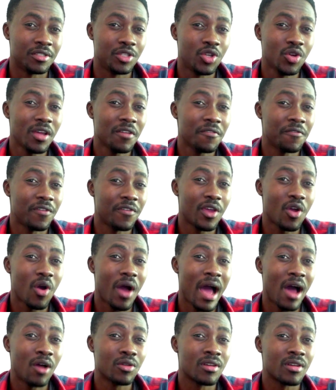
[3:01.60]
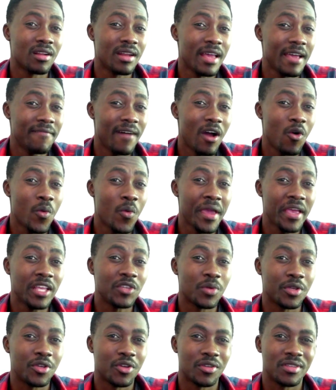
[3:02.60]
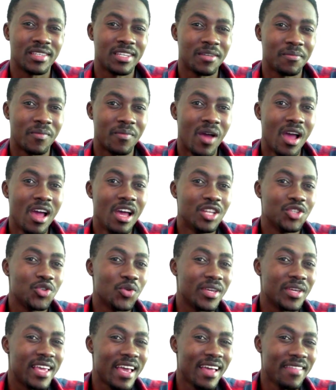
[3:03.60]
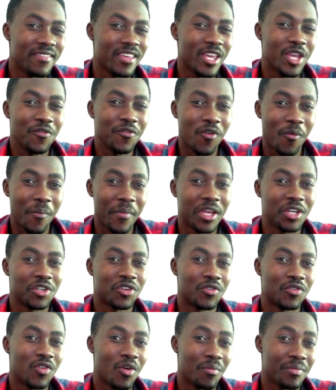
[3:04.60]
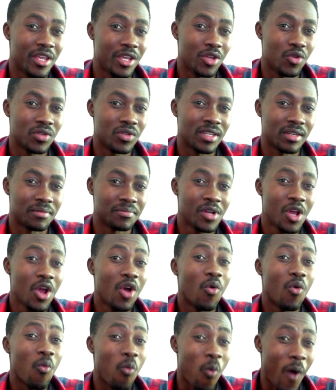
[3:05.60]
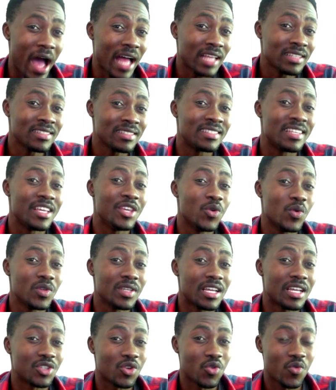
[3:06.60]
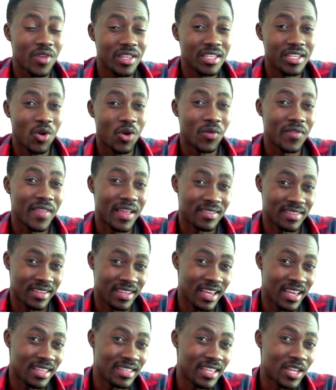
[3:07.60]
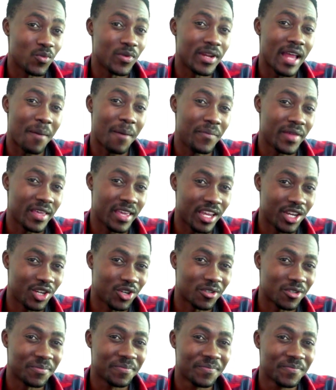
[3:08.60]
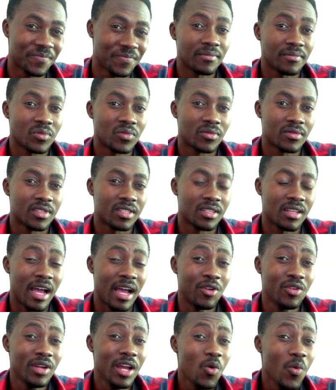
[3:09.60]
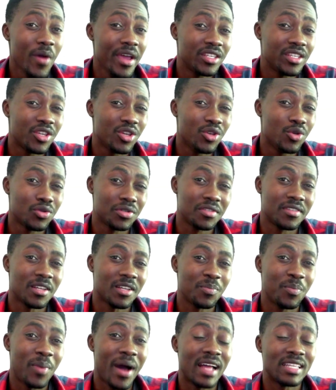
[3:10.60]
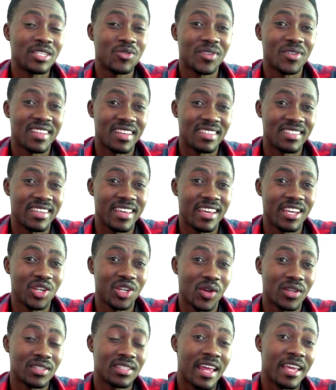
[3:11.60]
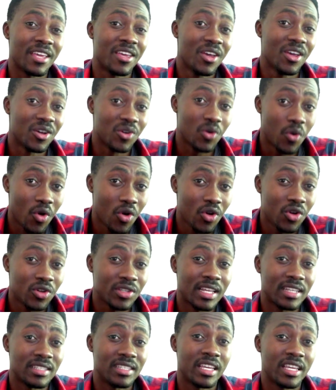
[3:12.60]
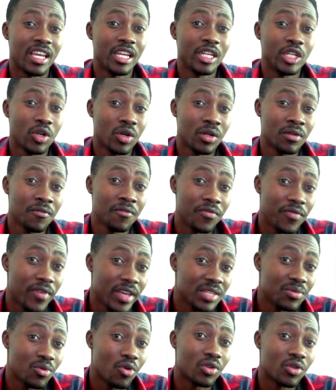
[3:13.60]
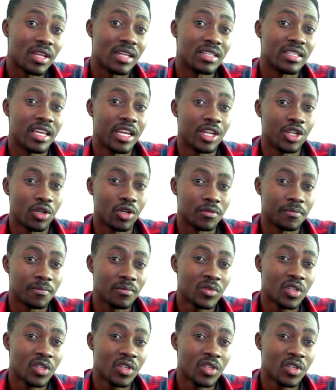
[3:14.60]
you can figure out clever ways with your team to get the information from the user once the user is already authenticated with the application. Another way to use third-party authentications like Google Authentication, Facebook Authentication.